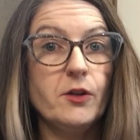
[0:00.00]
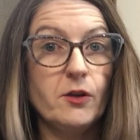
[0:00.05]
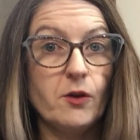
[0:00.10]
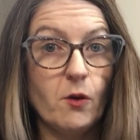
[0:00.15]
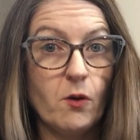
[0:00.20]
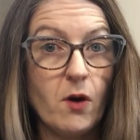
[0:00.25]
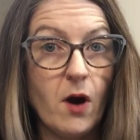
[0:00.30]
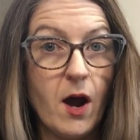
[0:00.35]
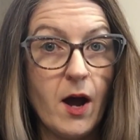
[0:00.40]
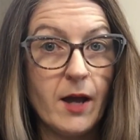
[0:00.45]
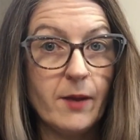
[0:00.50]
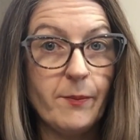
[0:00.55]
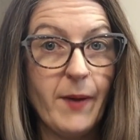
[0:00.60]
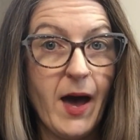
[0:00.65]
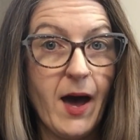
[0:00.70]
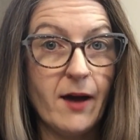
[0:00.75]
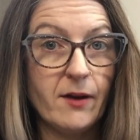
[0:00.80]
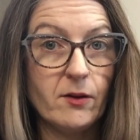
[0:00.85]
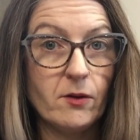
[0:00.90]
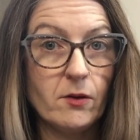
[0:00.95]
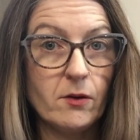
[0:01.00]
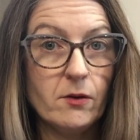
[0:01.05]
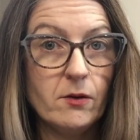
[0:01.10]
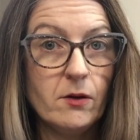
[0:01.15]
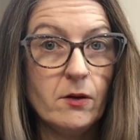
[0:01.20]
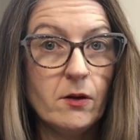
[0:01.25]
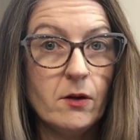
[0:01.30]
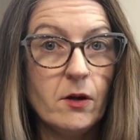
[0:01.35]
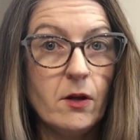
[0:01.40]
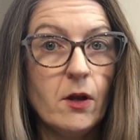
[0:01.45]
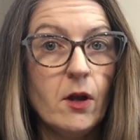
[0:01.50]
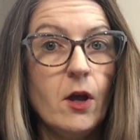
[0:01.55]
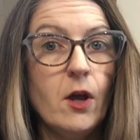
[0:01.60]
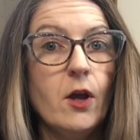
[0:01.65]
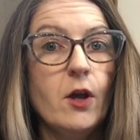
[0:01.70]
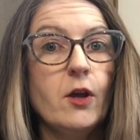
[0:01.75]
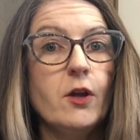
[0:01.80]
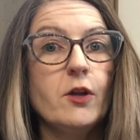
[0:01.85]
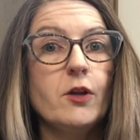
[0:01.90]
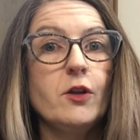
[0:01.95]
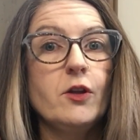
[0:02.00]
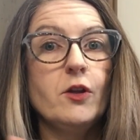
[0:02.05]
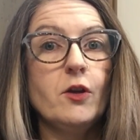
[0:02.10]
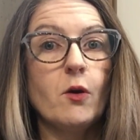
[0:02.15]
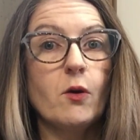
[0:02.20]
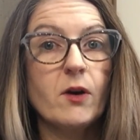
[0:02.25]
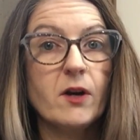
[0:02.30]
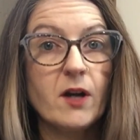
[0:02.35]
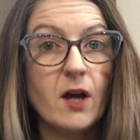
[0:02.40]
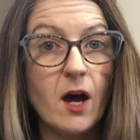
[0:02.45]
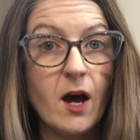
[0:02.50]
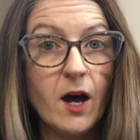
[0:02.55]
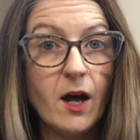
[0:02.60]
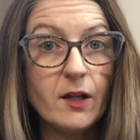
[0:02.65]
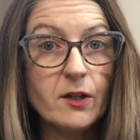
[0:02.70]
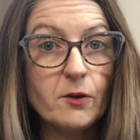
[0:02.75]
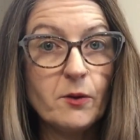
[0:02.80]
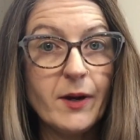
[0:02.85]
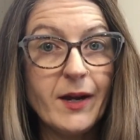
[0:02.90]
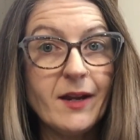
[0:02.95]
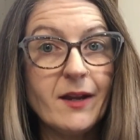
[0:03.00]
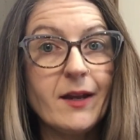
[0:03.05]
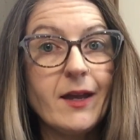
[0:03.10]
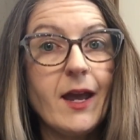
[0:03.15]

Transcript: your eye pattern, your coloring